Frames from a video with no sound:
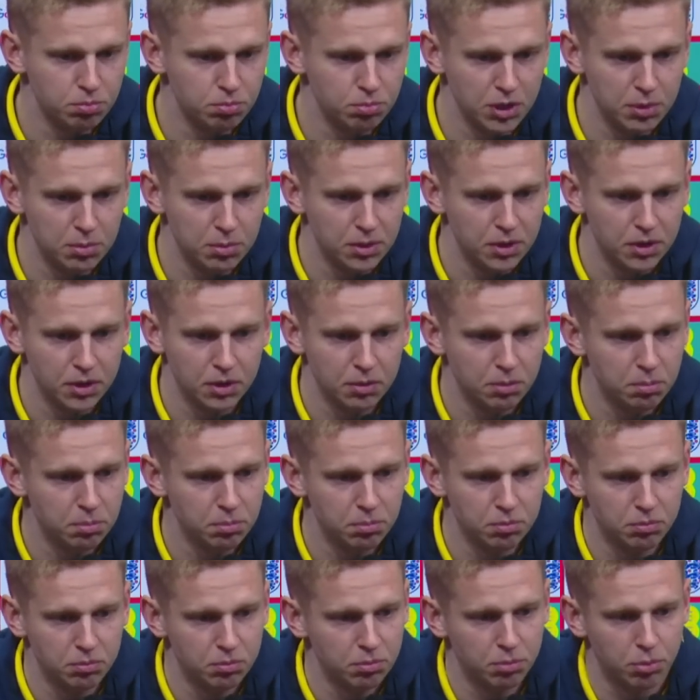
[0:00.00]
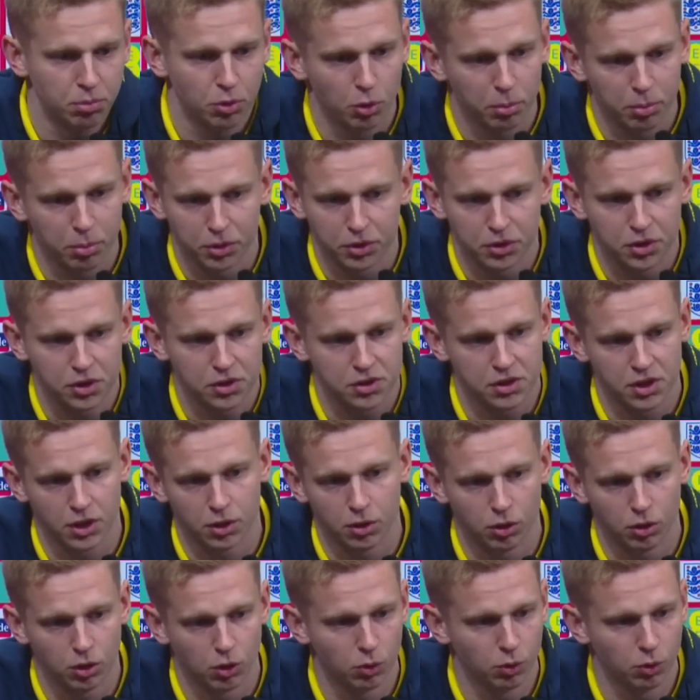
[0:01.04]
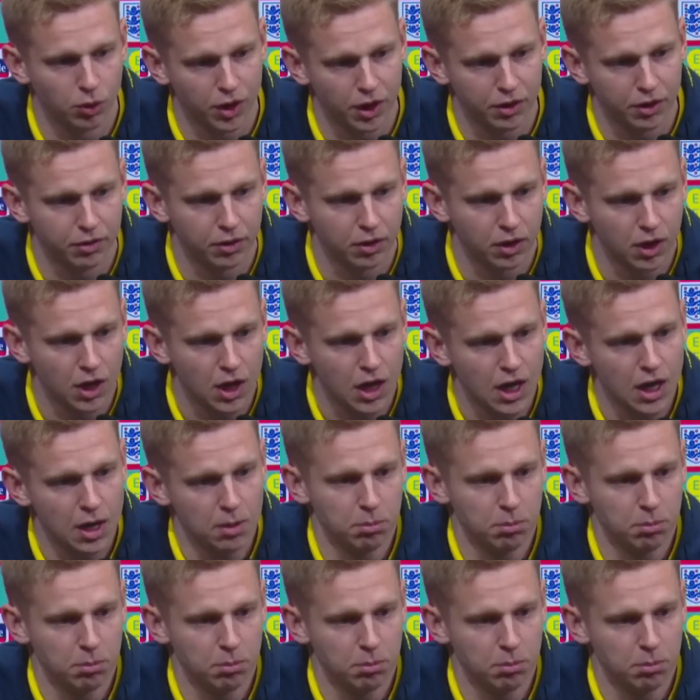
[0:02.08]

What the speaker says: maybe properties, I don't know, whatever.